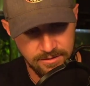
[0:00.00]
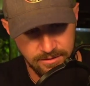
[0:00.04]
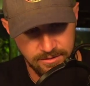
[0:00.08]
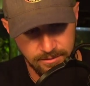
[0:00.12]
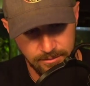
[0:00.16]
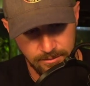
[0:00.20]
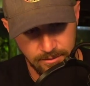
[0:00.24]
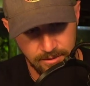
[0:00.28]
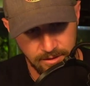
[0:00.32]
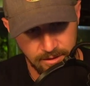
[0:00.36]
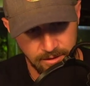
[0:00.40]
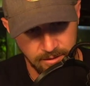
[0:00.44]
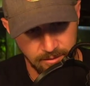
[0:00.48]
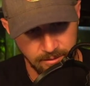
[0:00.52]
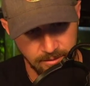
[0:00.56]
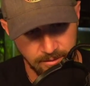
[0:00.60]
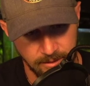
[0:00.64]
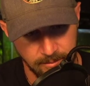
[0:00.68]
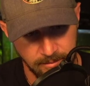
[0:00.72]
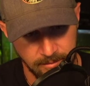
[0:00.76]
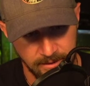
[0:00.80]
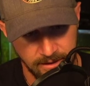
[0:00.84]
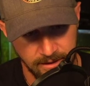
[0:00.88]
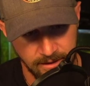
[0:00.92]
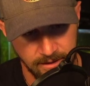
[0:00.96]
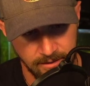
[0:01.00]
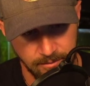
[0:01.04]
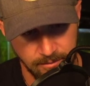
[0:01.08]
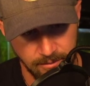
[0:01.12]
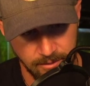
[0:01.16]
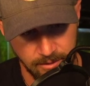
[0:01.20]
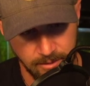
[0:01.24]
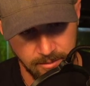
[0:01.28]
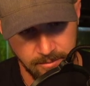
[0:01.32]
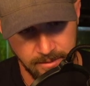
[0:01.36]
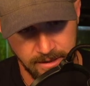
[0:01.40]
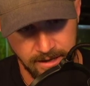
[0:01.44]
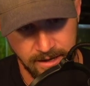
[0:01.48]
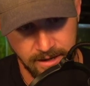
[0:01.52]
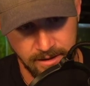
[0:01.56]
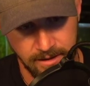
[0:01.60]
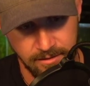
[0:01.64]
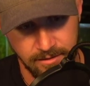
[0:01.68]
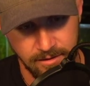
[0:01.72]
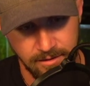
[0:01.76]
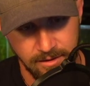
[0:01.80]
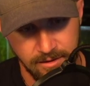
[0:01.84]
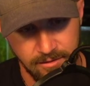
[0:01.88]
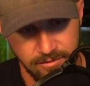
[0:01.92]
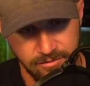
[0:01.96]
wrong. What am I at? Where am I at?
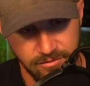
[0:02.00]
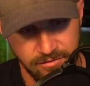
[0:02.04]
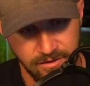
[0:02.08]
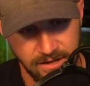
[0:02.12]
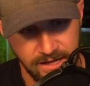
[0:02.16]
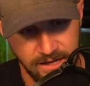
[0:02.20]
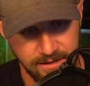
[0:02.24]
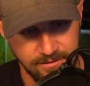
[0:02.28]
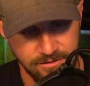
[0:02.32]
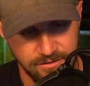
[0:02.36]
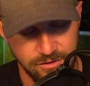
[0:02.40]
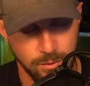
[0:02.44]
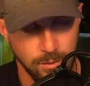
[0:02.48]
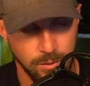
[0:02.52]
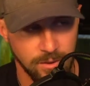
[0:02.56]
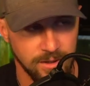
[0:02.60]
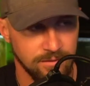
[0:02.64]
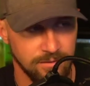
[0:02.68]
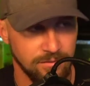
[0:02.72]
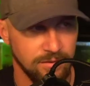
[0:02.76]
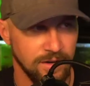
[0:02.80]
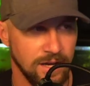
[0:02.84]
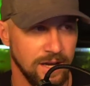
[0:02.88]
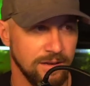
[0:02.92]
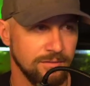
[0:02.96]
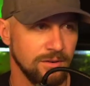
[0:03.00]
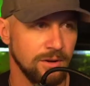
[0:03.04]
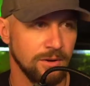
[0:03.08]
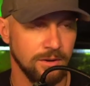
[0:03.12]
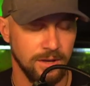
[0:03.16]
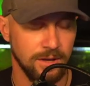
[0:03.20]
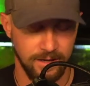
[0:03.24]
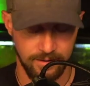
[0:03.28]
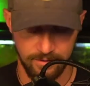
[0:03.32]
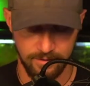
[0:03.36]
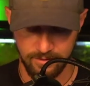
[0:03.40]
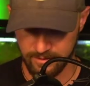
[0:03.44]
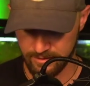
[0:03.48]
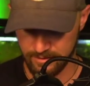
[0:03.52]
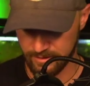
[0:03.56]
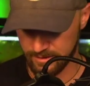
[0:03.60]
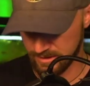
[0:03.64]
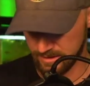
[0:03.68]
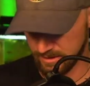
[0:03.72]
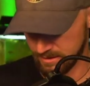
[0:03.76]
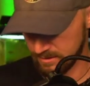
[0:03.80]
5:25. Okay, good deal.